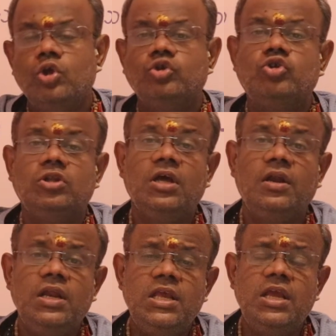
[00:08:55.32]
So
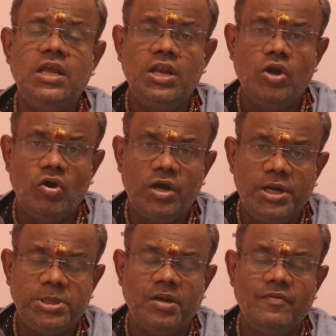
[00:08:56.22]
the
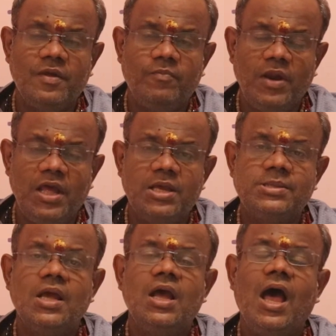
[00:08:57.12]
re-inauguration of the
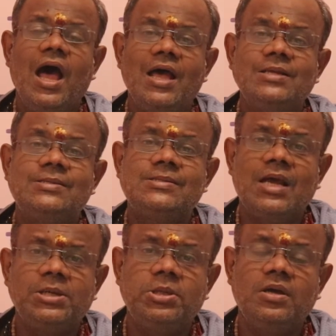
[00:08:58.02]
place has
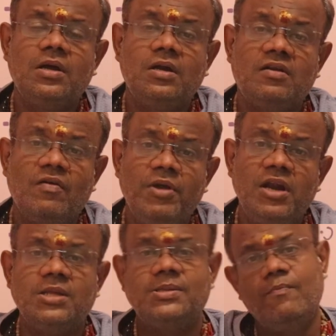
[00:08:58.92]
such a
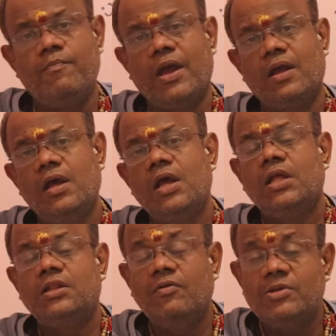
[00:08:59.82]
tremendous impact.
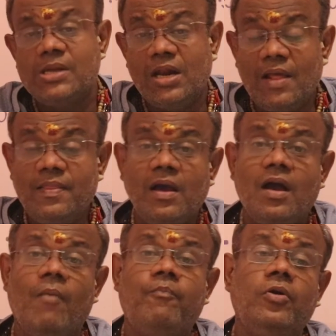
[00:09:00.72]
There was another
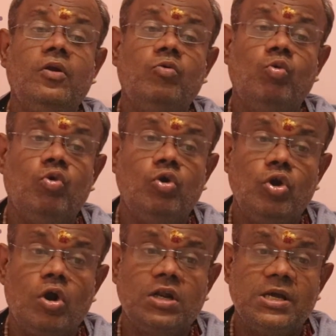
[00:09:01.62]
couple who could not